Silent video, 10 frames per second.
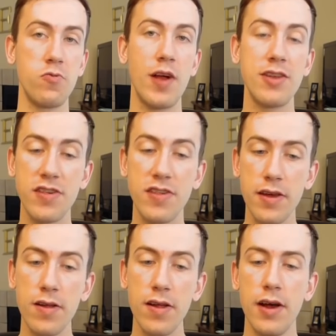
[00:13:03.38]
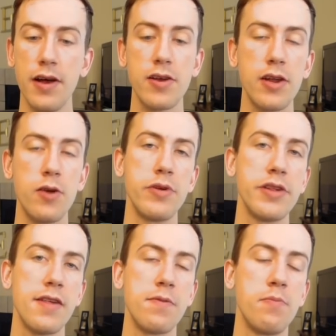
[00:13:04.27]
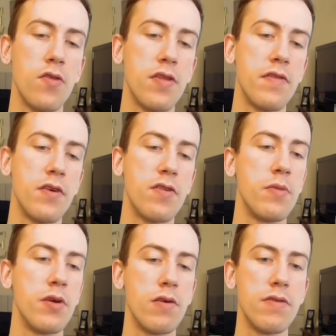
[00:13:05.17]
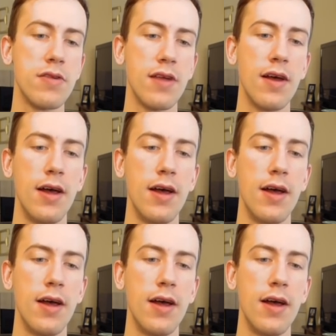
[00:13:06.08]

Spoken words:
Registeel. You're going to resist both of those moves.